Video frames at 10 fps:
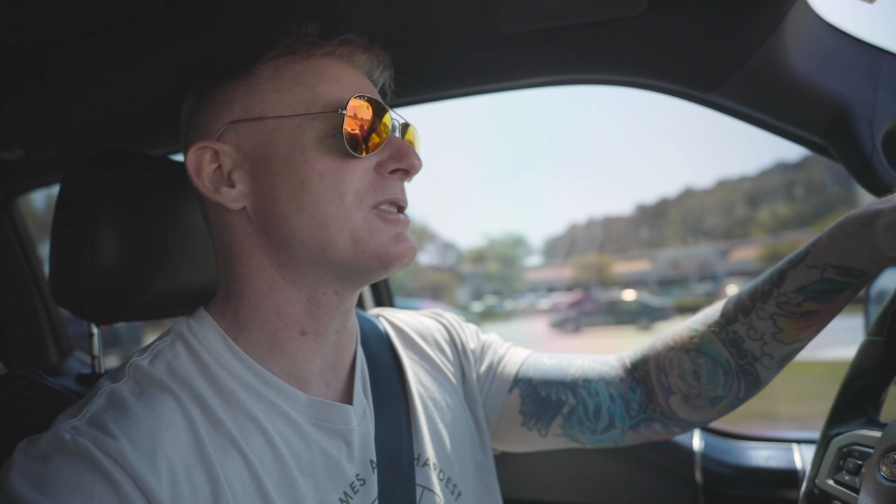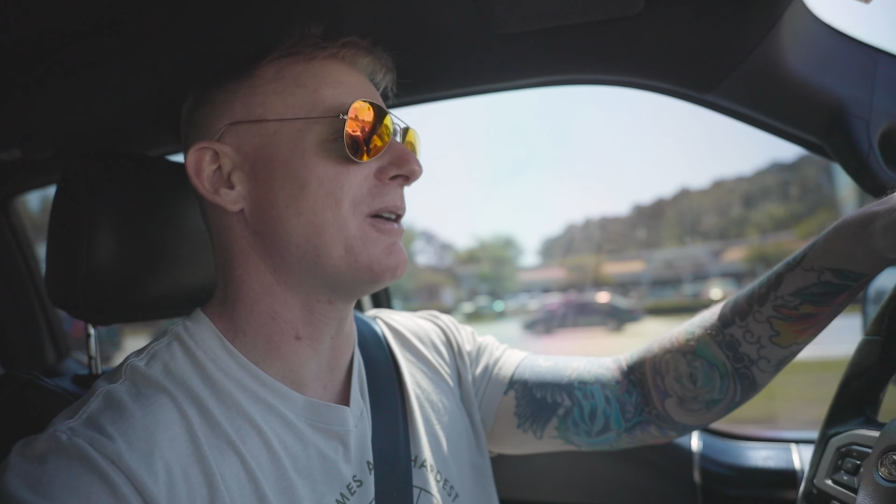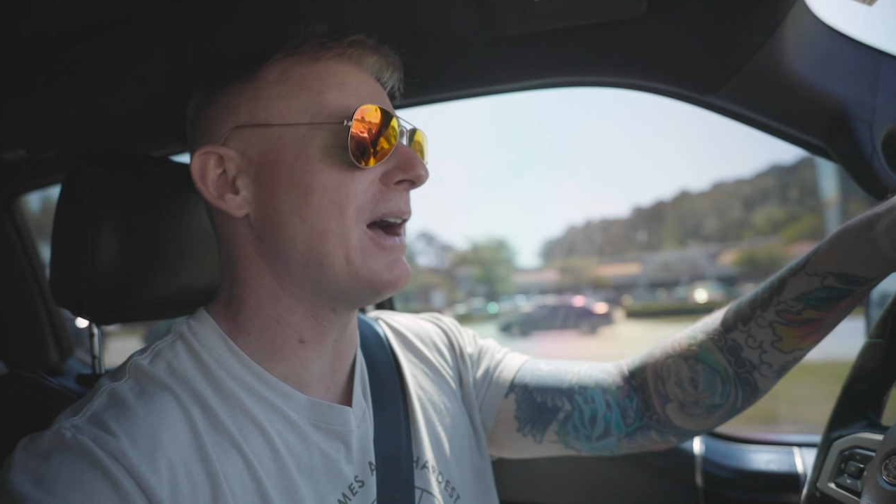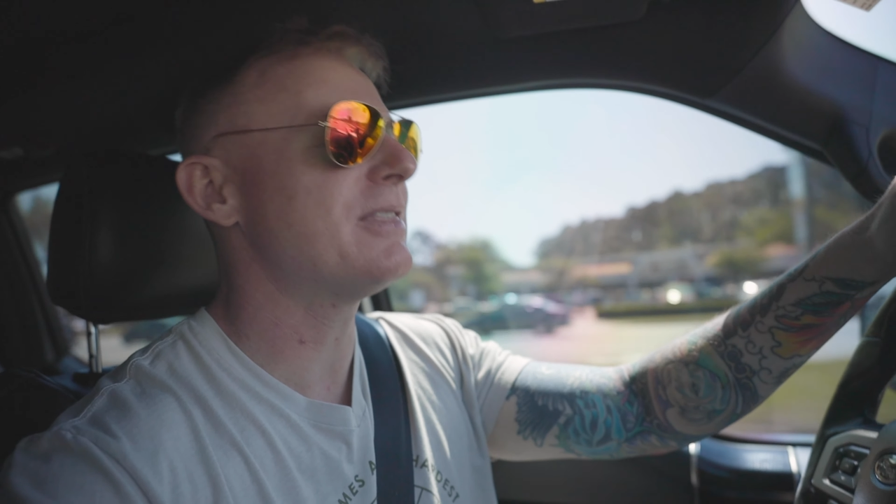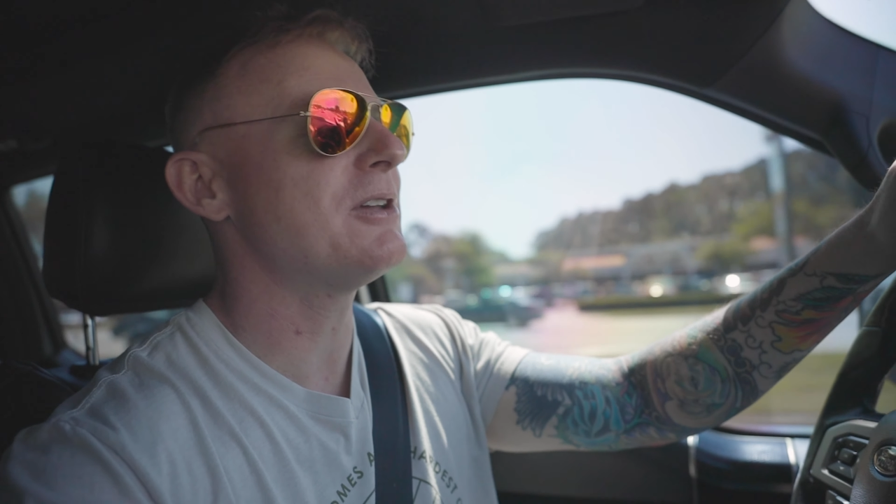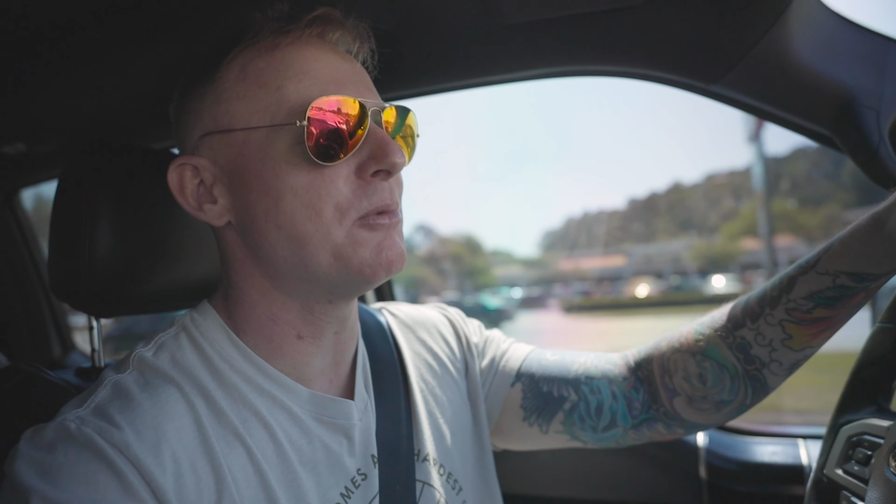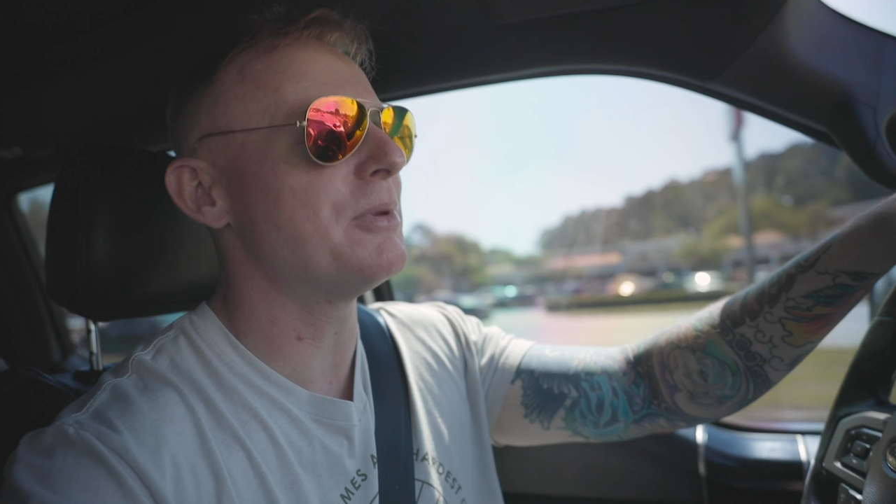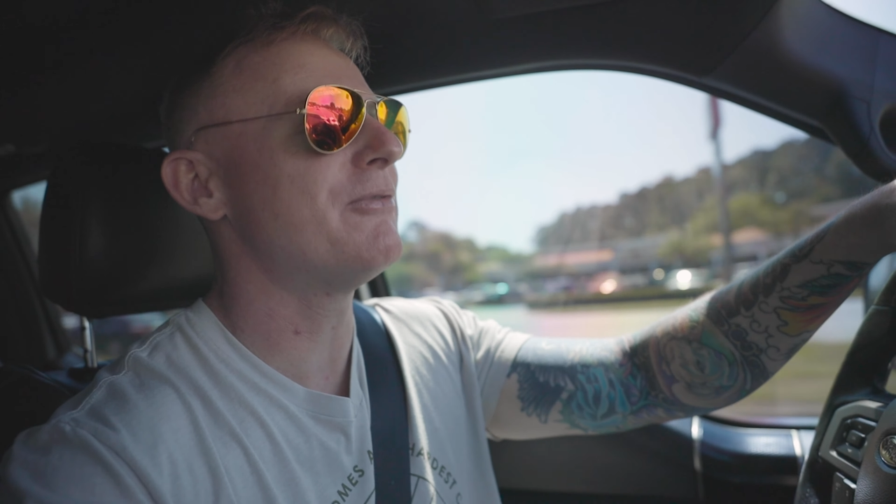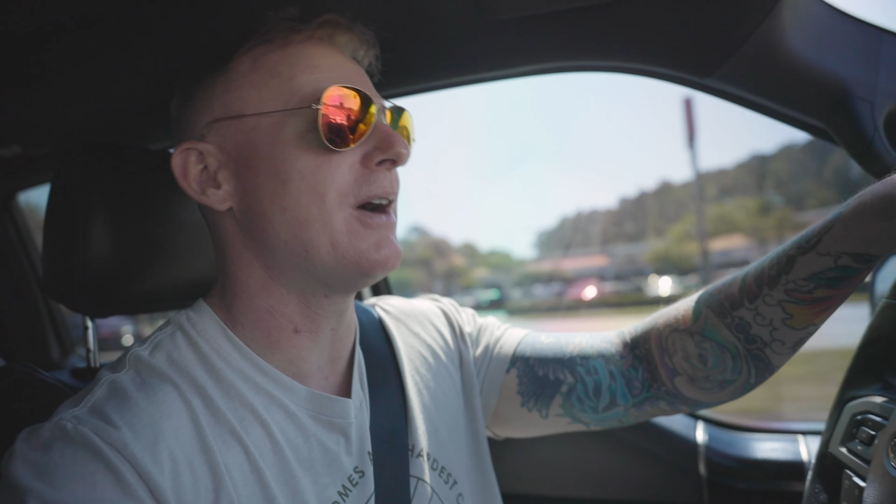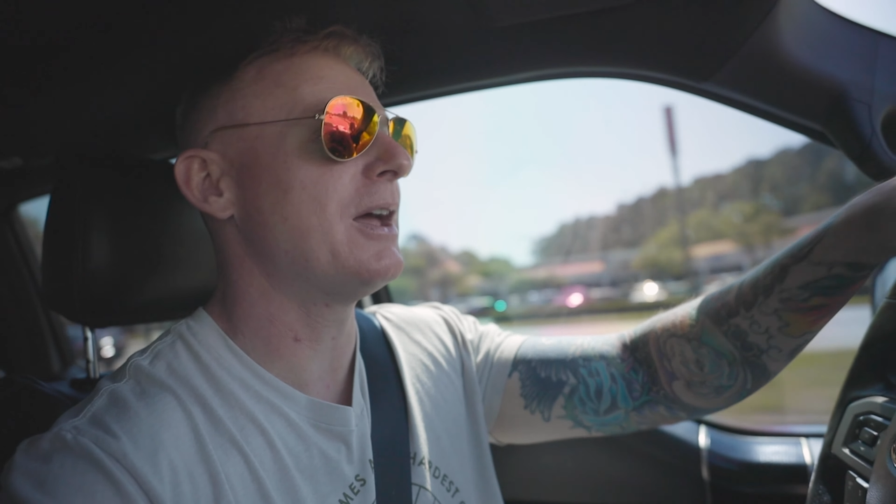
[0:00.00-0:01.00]
so I think we'll
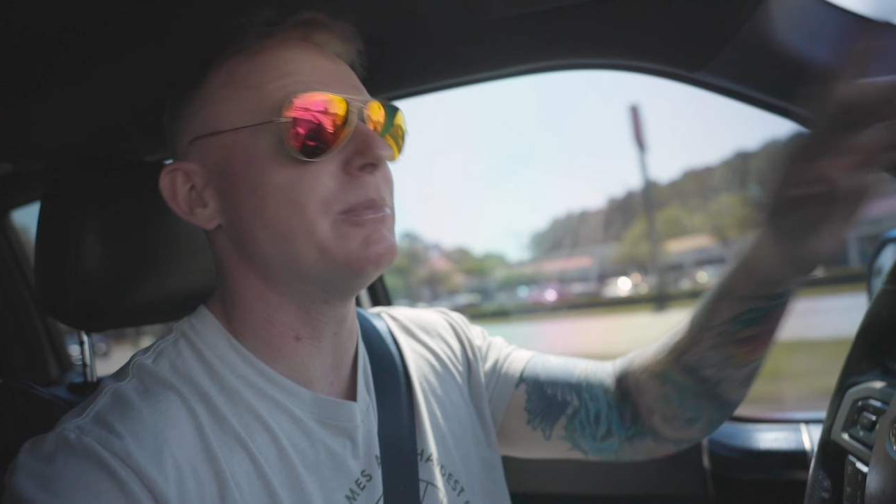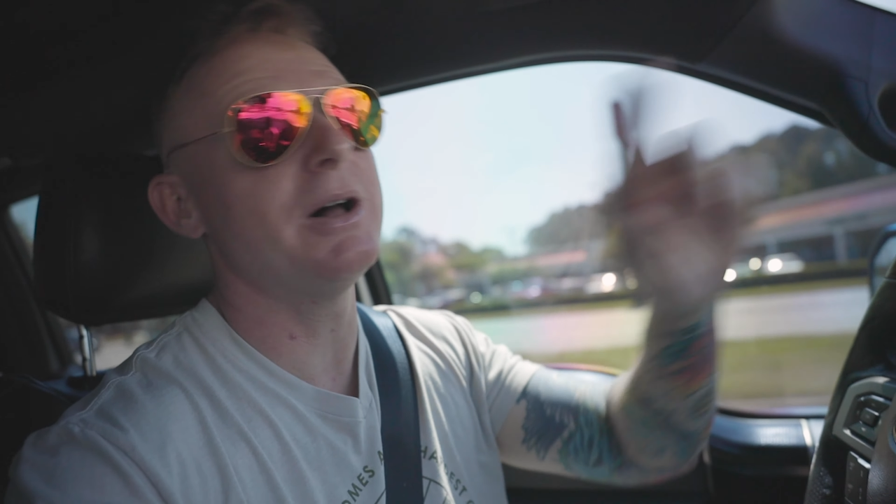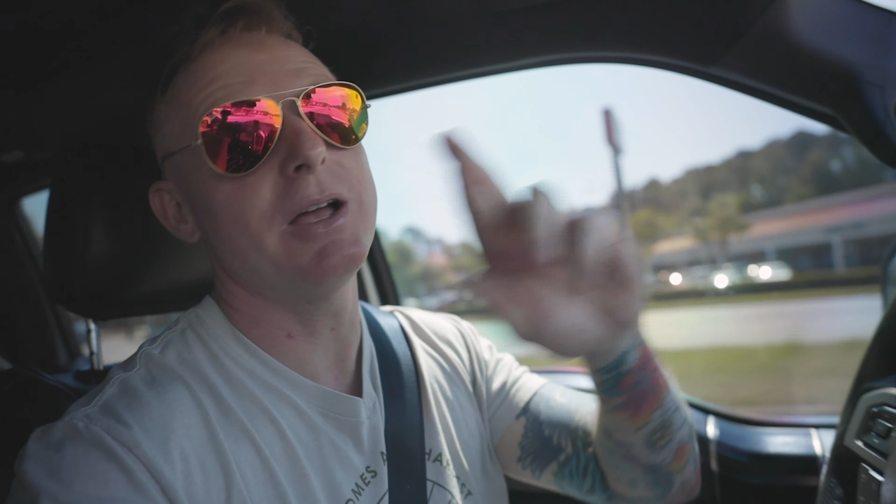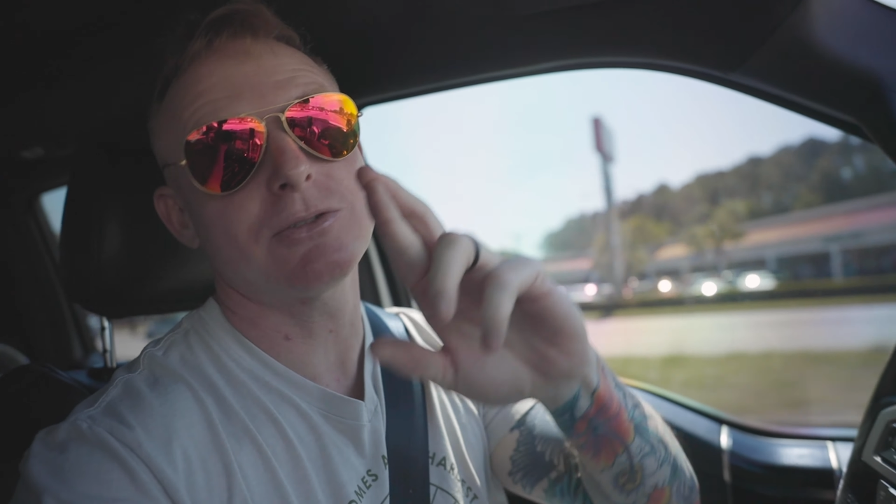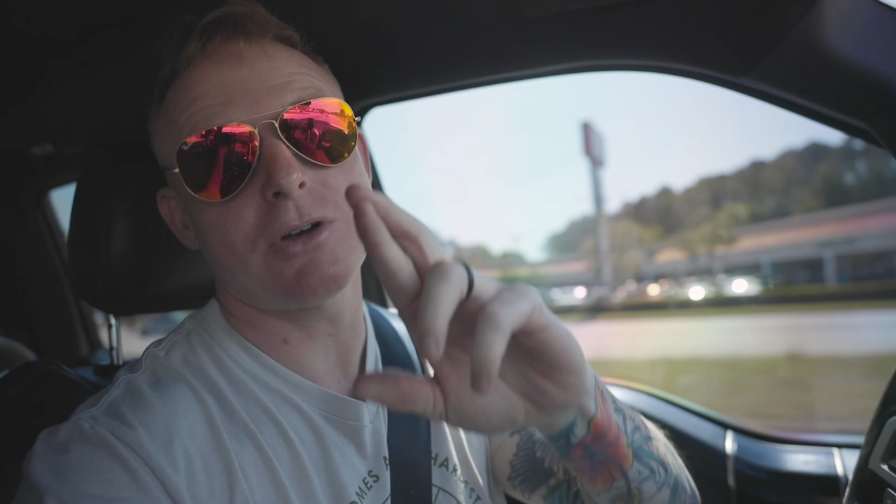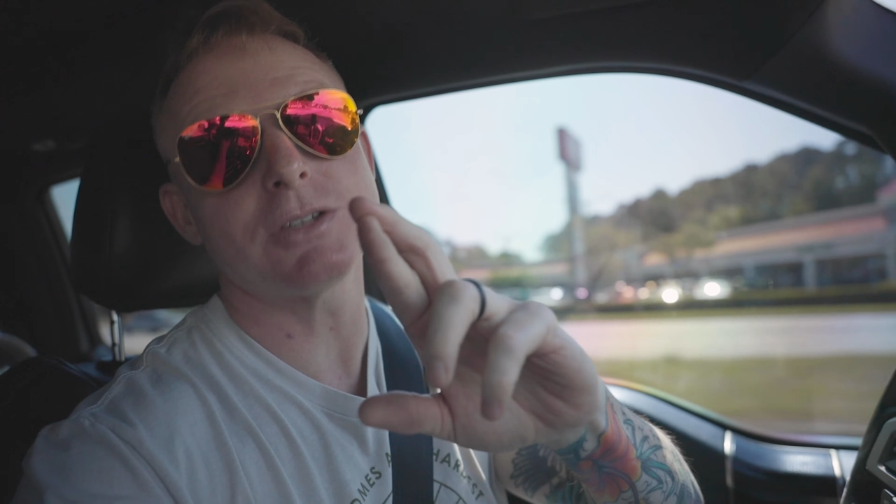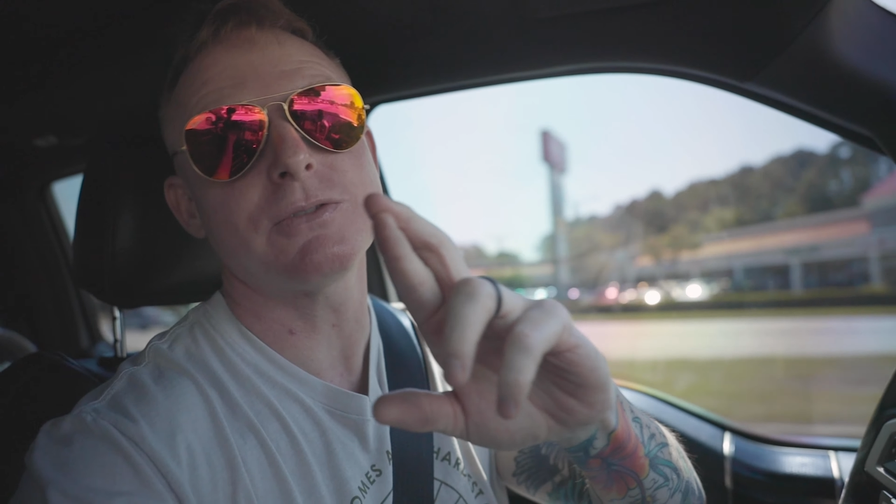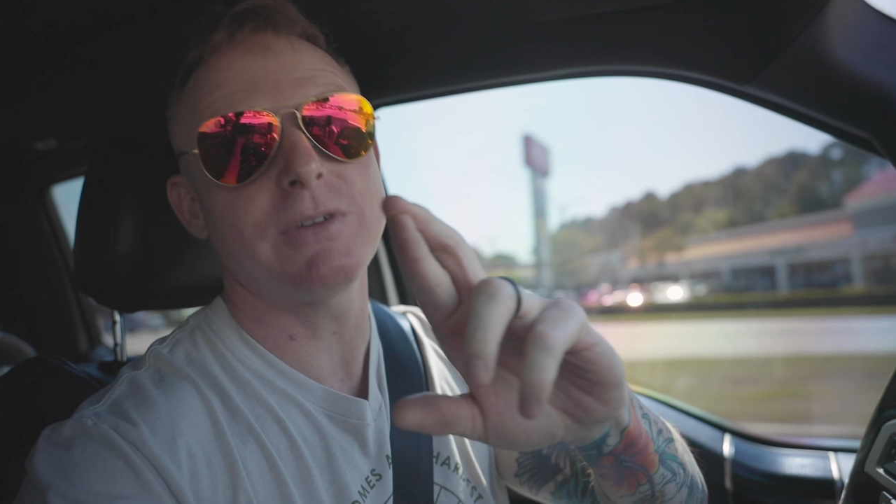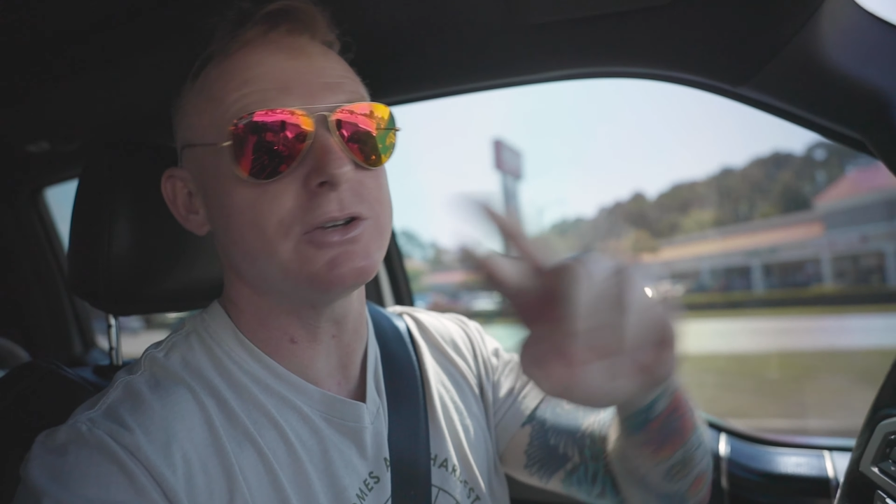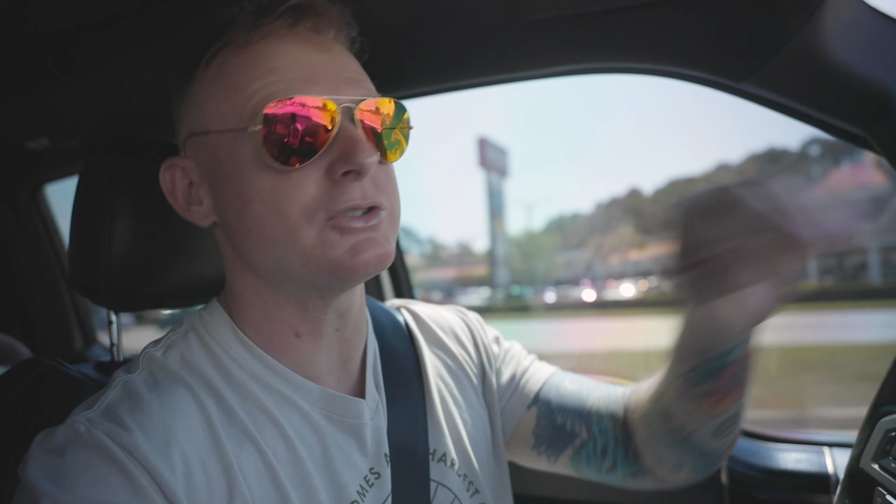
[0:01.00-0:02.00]
be fine, but cross
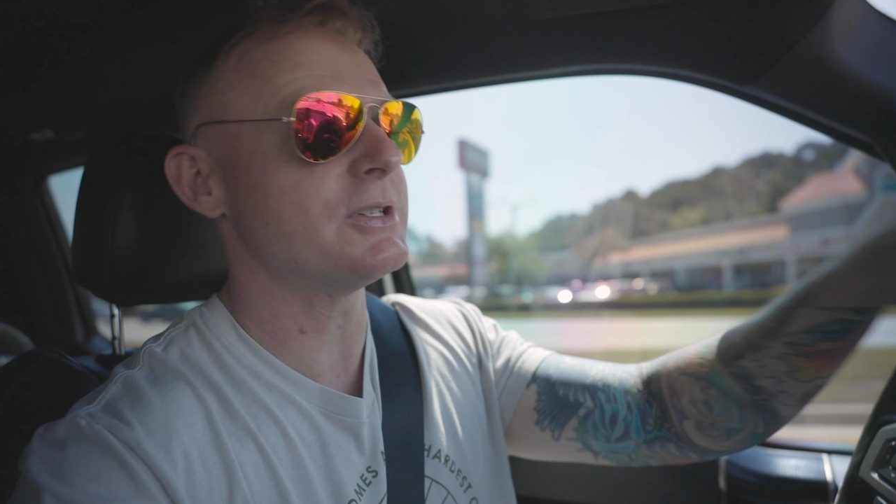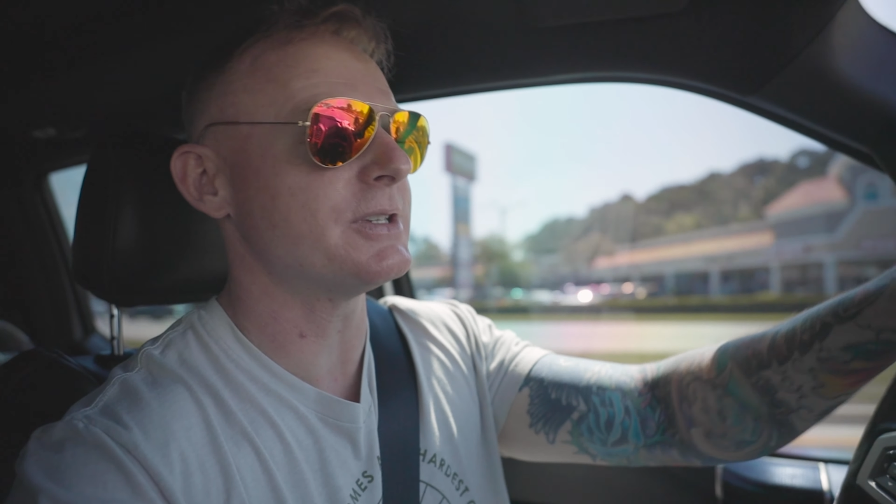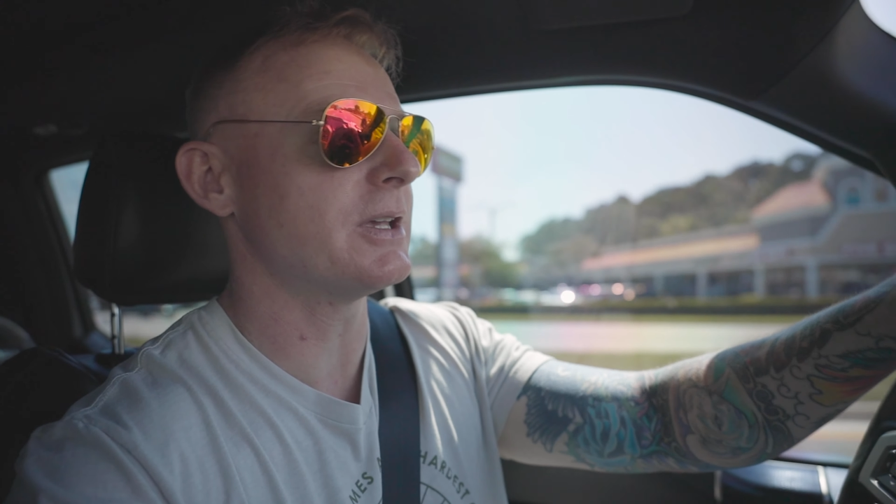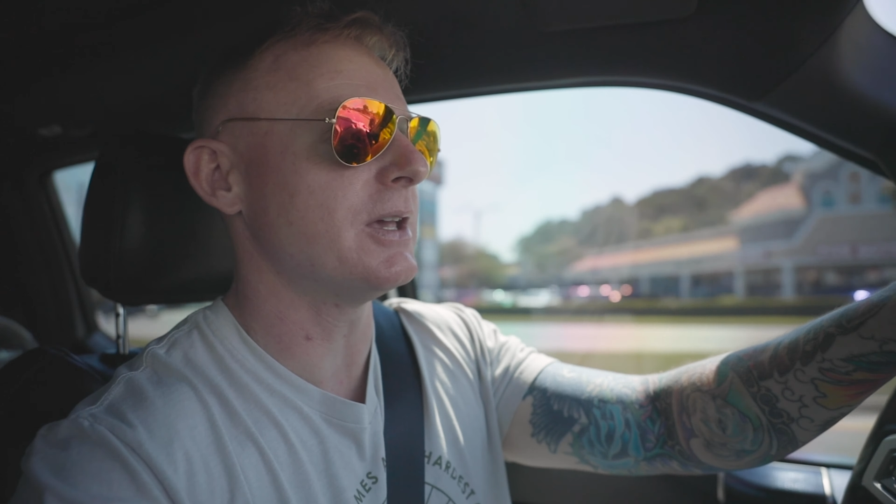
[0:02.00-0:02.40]
your fingers just in